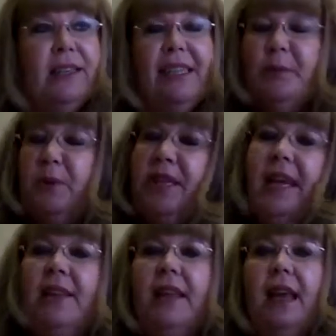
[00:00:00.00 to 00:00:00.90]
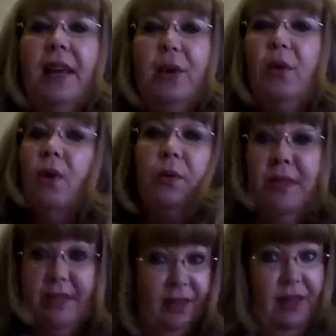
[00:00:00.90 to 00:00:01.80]
Let's pretend that you own a
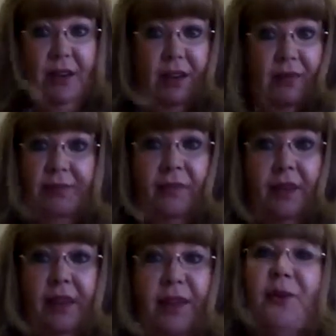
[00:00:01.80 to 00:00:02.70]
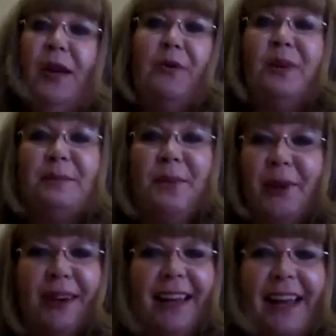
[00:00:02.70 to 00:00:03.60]
business here in the greater
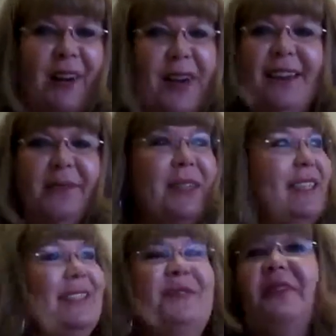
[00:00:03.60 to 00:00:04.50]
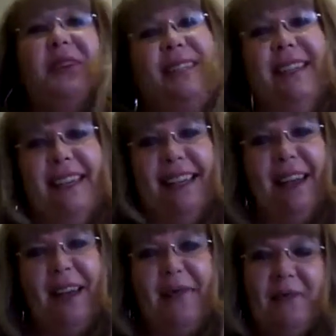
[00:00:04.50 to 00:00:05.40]
Pittsburgh area, which is very sunny
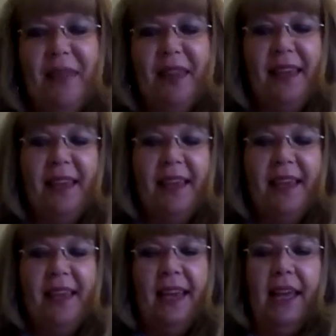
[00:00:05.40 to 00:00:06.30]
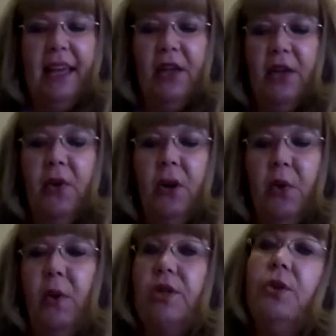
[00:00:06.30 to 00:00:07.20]
today, and you
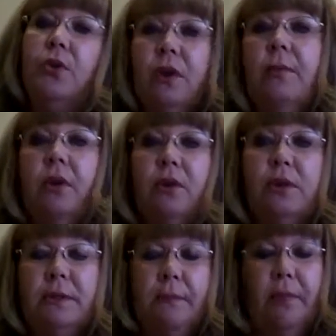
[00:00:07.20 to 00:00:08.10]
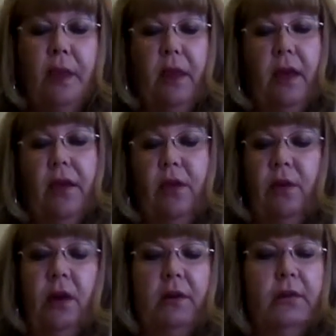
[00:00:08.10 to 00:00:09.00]
are 123 Builders, and
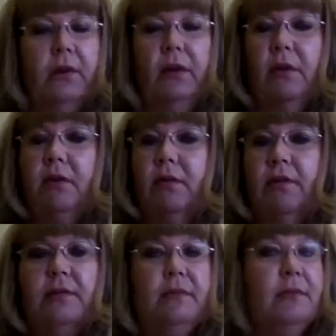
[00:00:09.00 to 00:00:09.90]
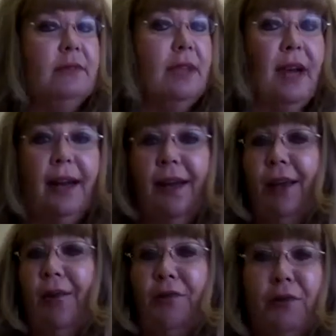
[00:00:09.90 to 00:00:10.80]
you offer
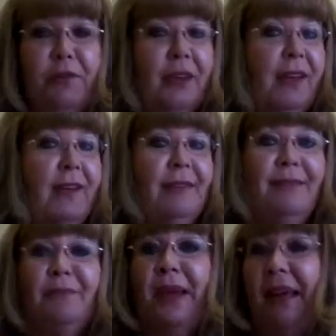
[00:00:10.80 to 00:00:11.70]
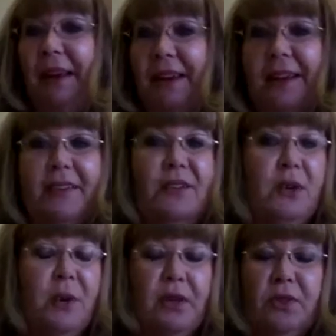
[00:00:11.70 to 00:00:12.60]
siding and roofing and painting and
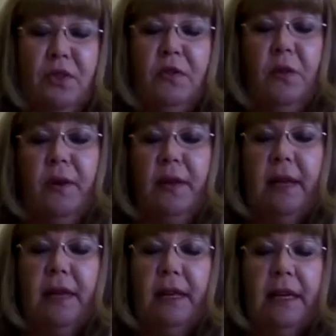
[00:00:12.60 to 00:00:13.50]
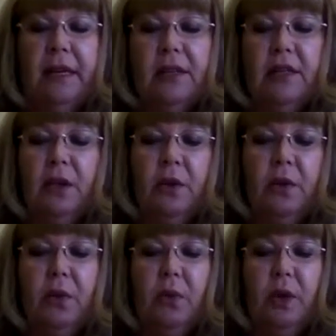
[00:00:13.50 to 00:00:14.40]
so on and so forth.
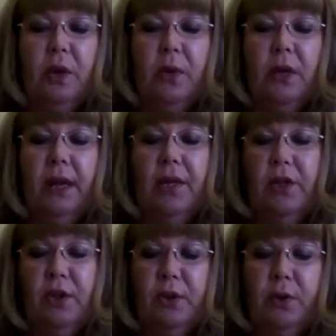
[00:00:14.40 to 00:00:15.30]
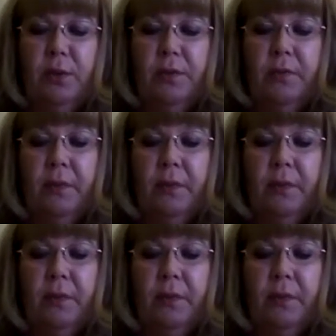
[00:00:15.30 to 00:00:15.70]
So what you would like to do